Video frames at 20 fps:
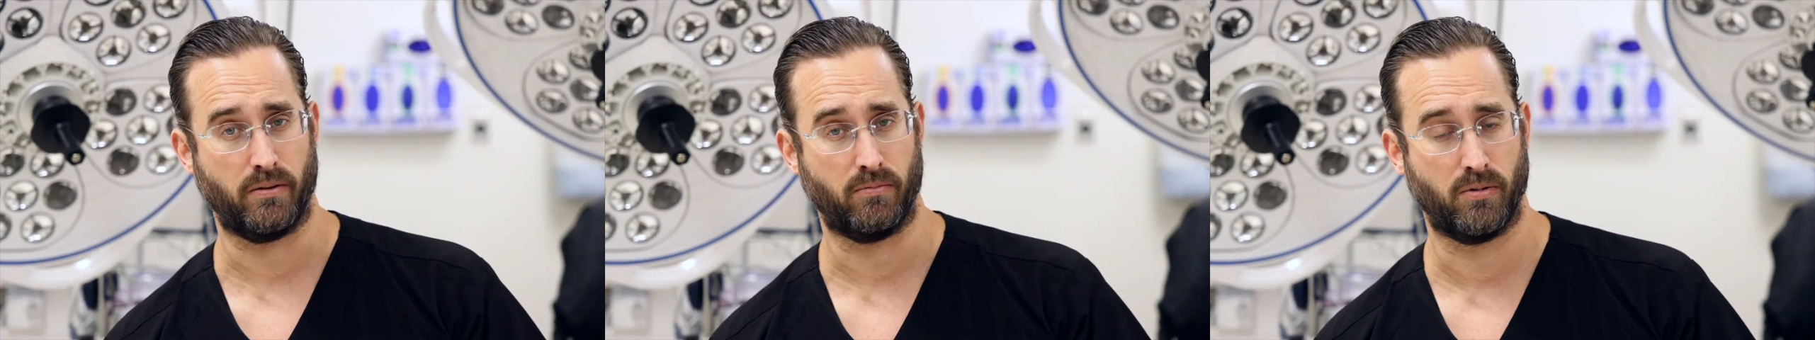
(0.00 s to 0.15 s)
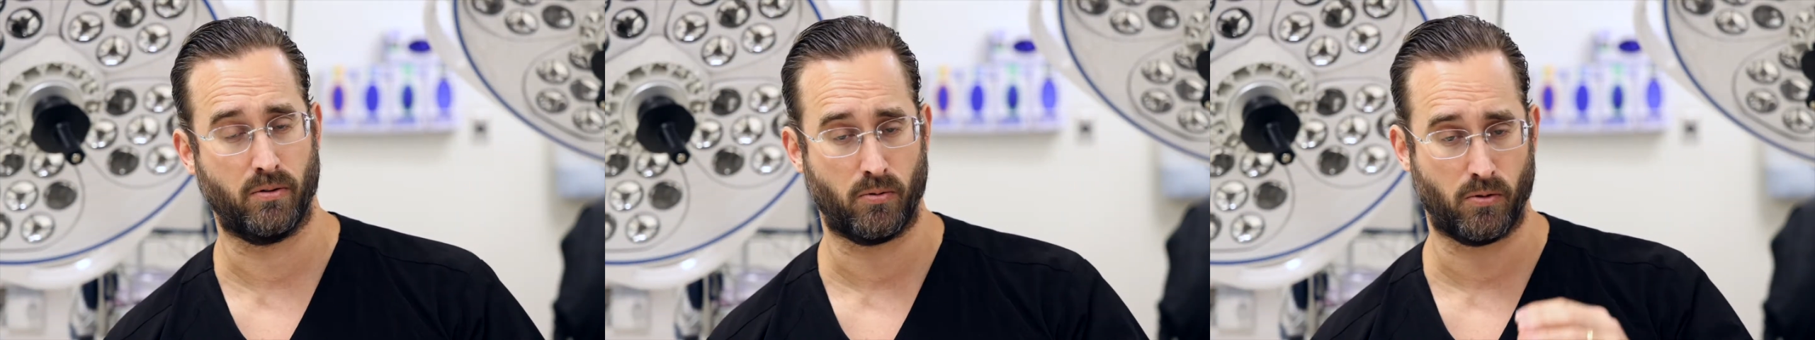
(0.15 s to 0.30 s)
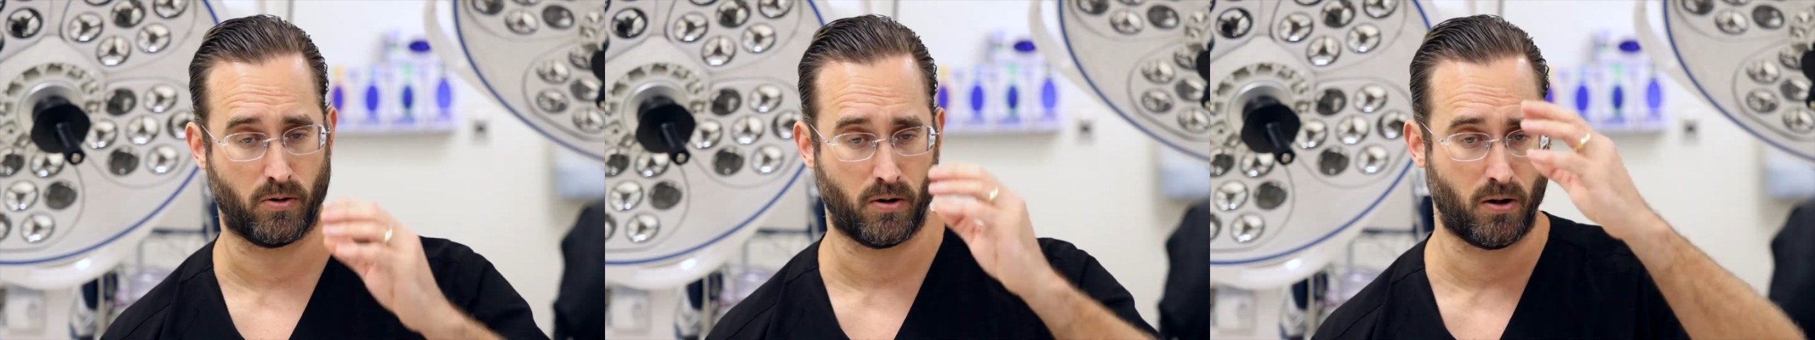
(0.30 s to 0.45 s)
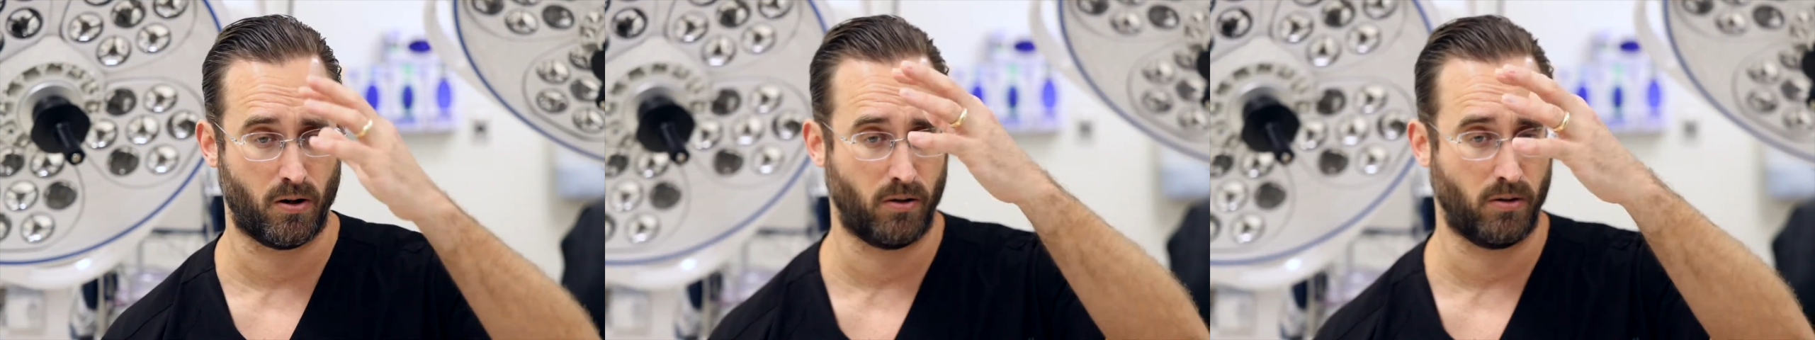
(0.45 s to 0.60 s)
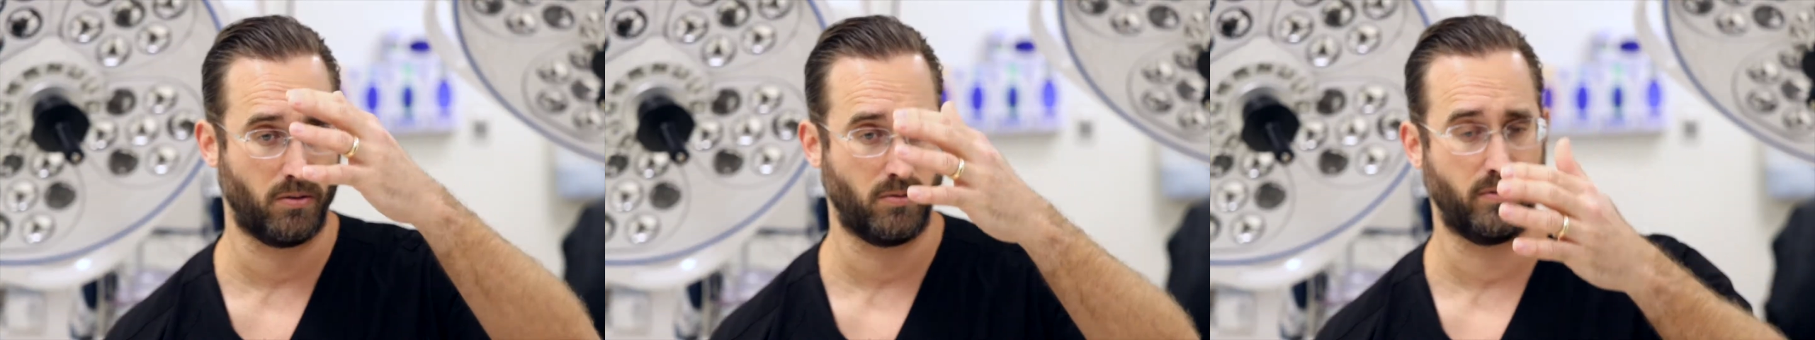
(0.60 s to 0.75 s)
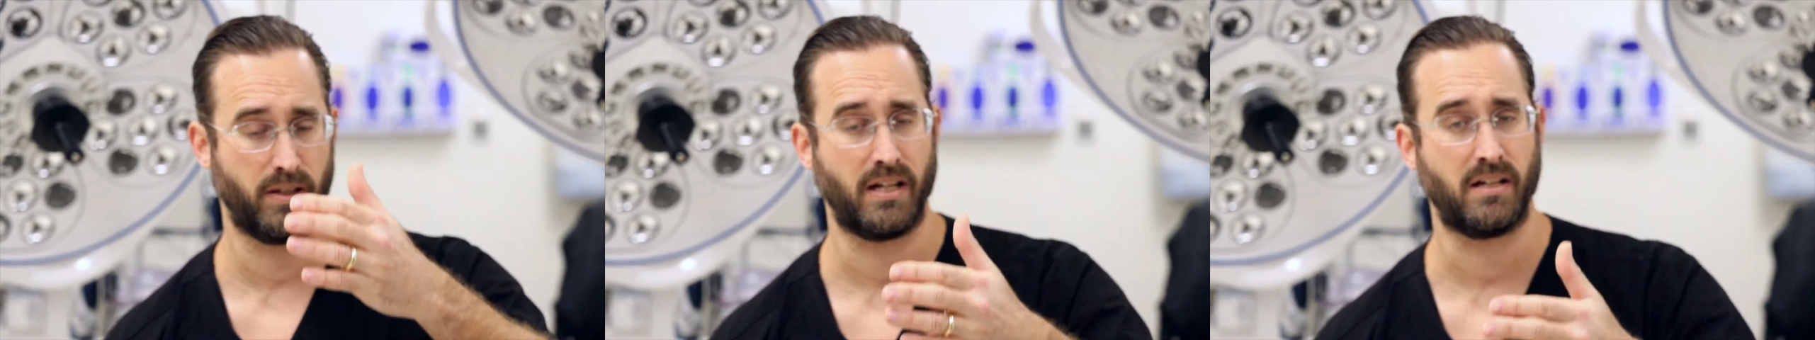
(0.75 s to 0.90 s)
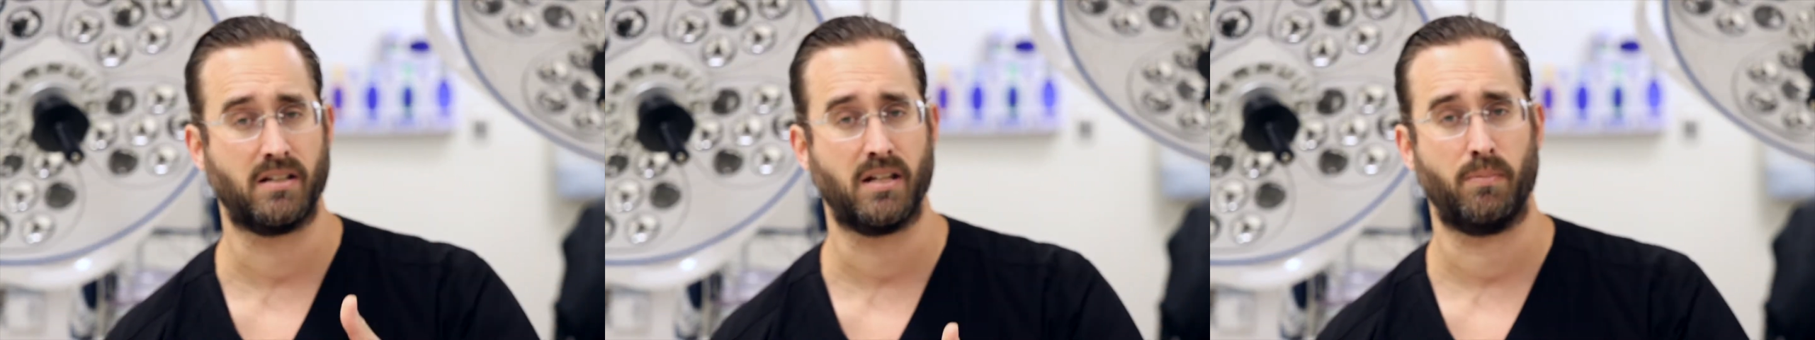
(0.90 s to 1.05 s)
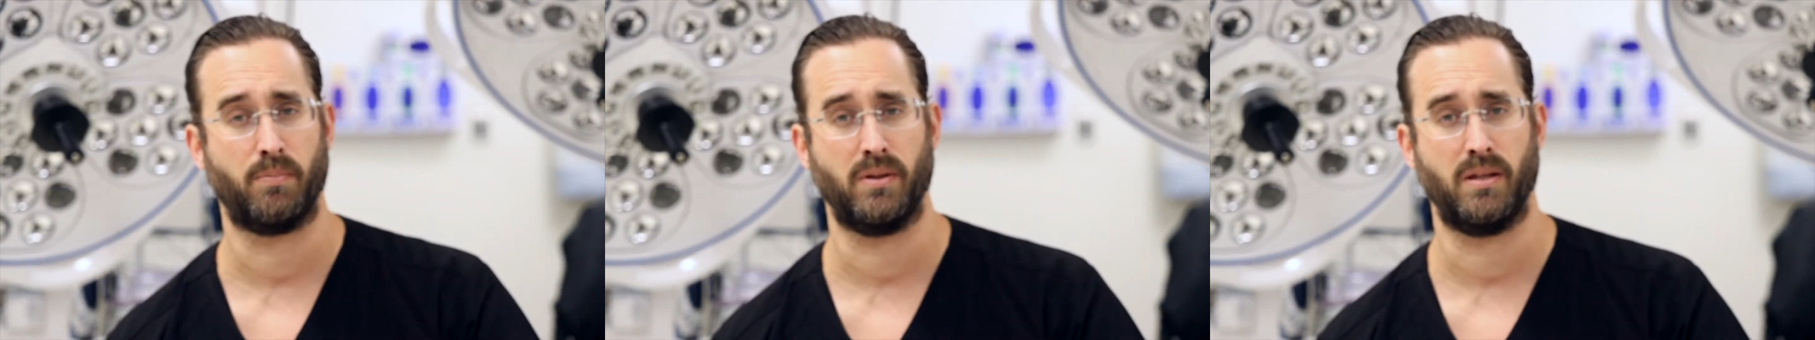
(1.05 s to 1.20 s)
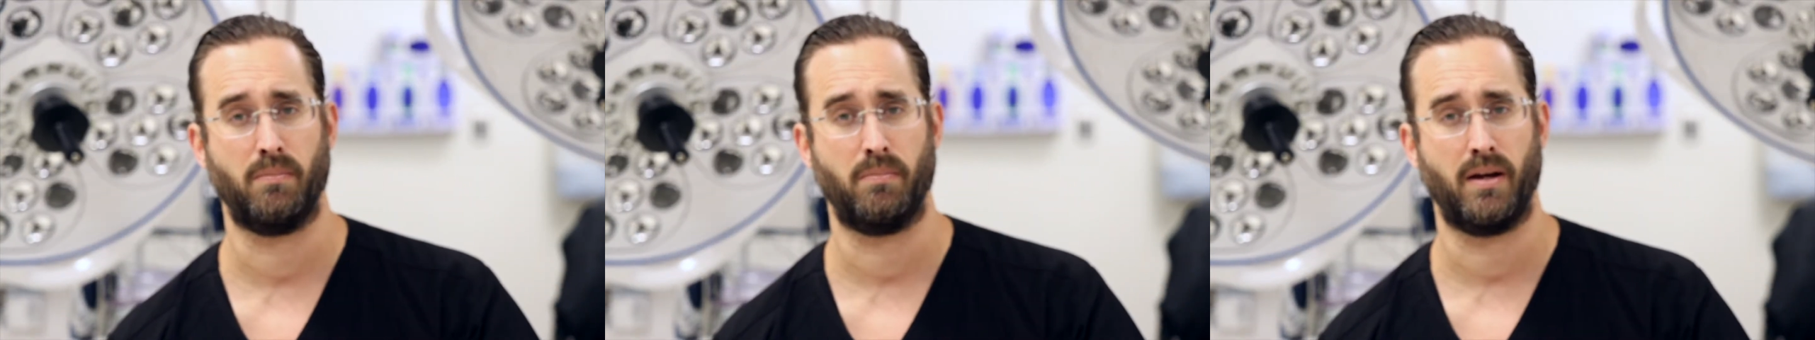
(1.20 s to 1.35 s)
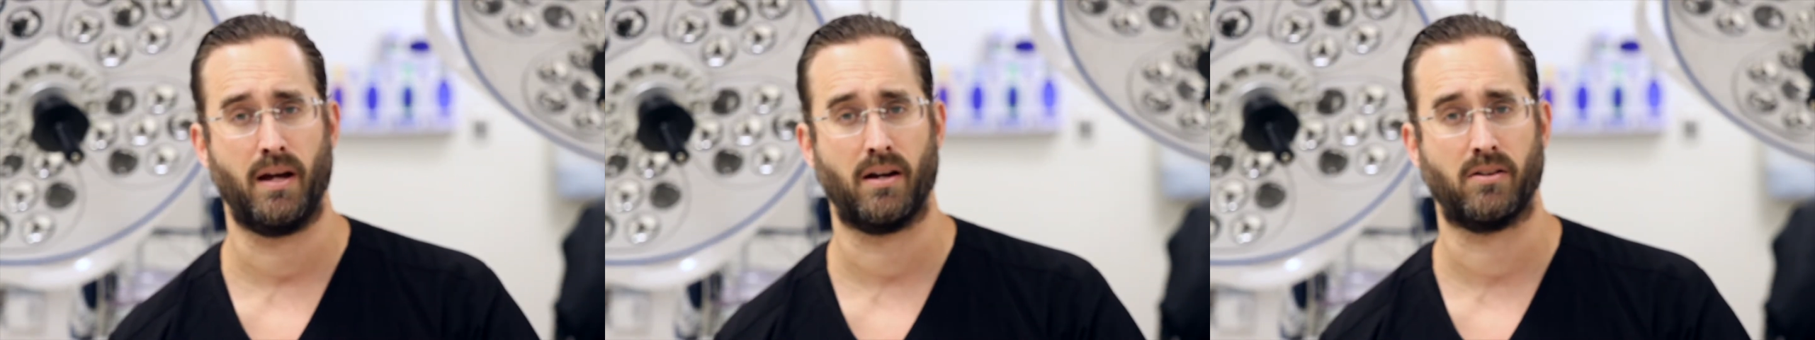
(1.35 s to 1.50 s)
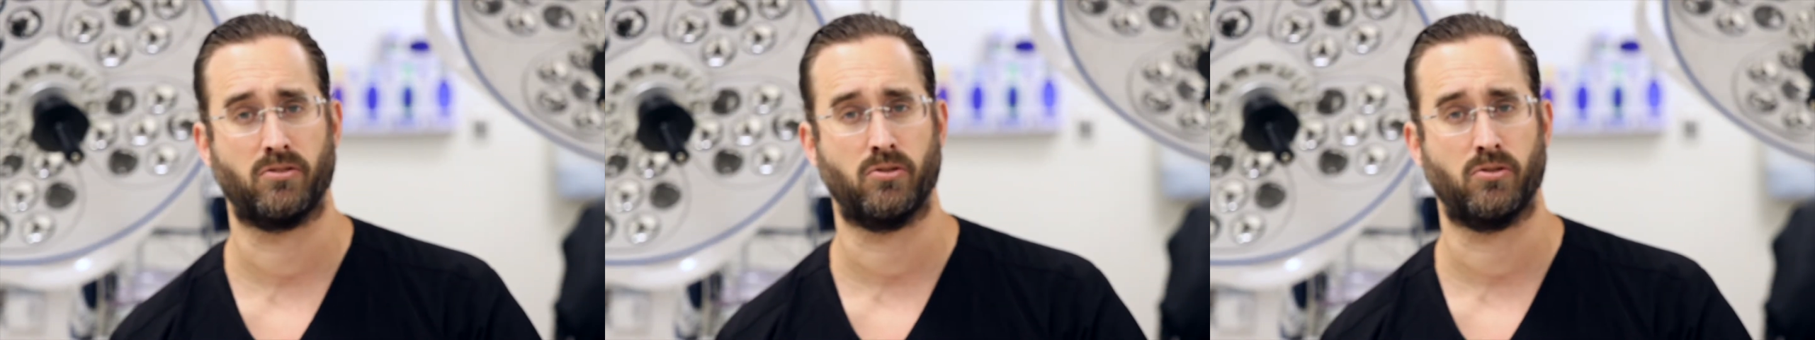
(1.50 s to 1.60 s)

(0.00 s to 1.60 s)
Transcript: when we're all linked up in the back